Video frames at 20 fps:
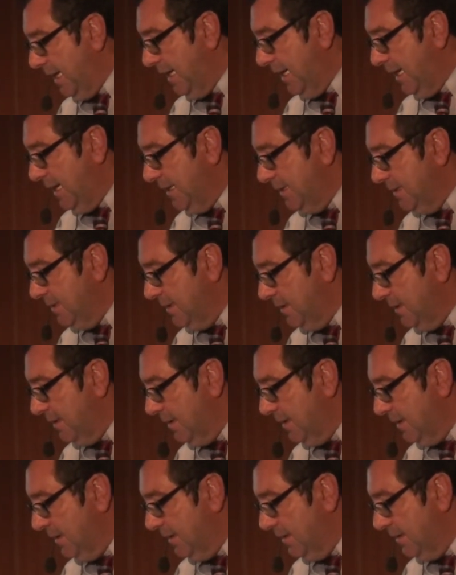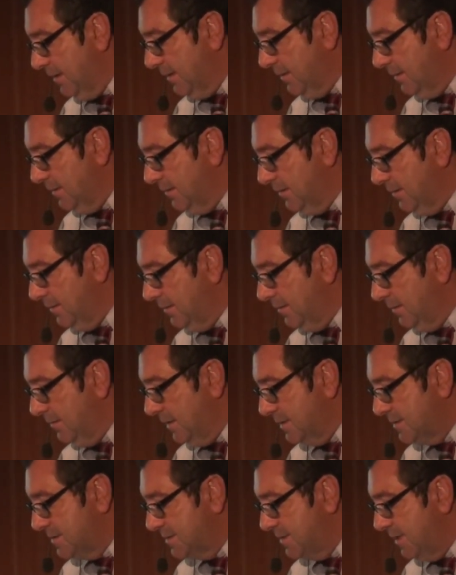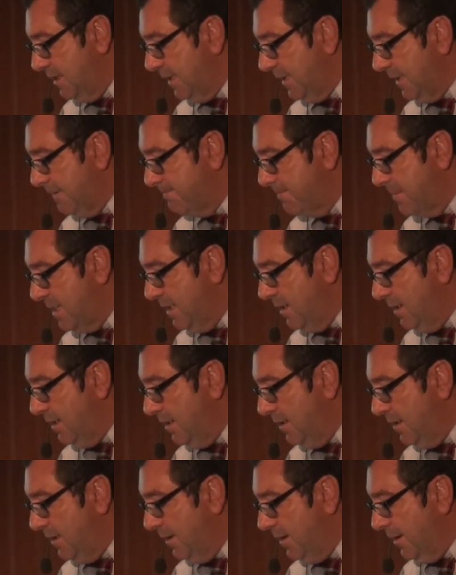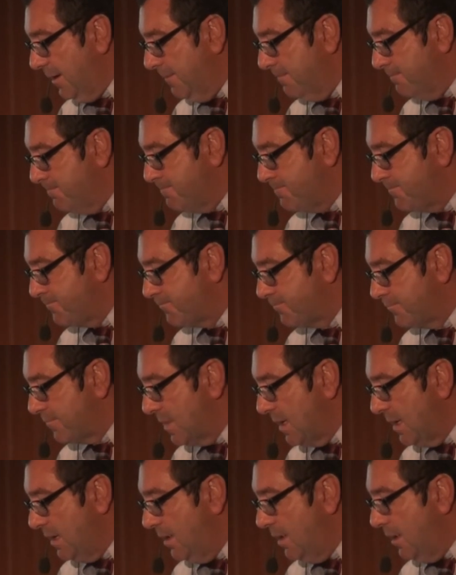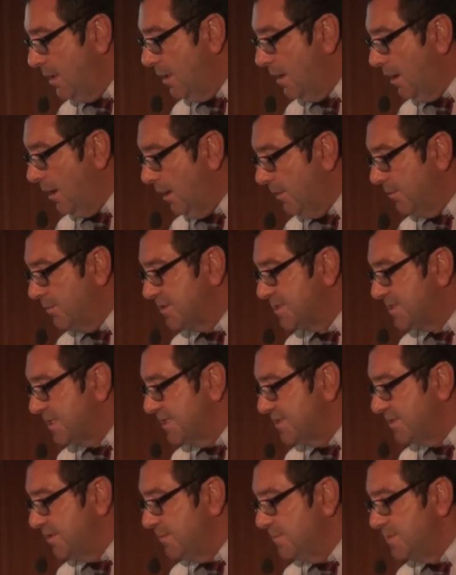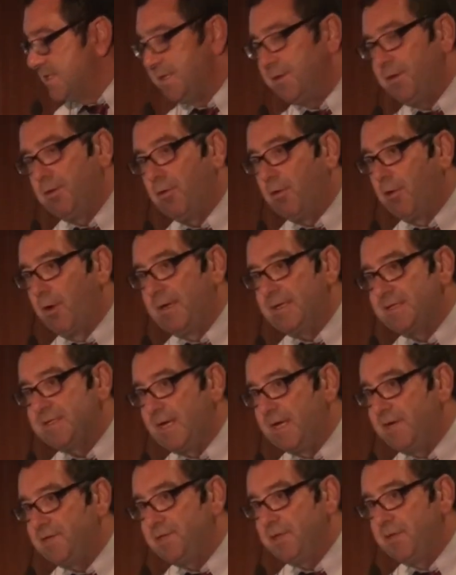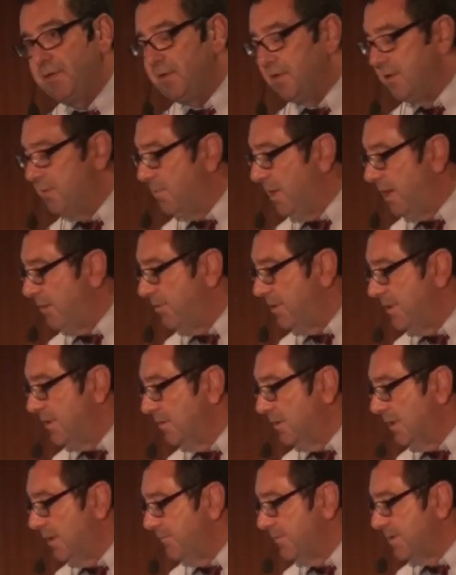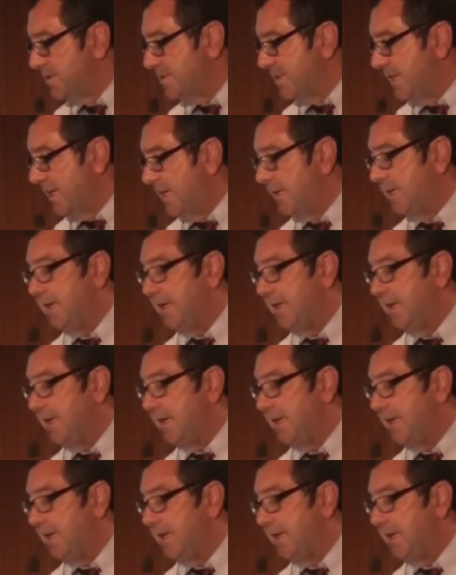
And let's see. Other systems in your organization, you might want to leverage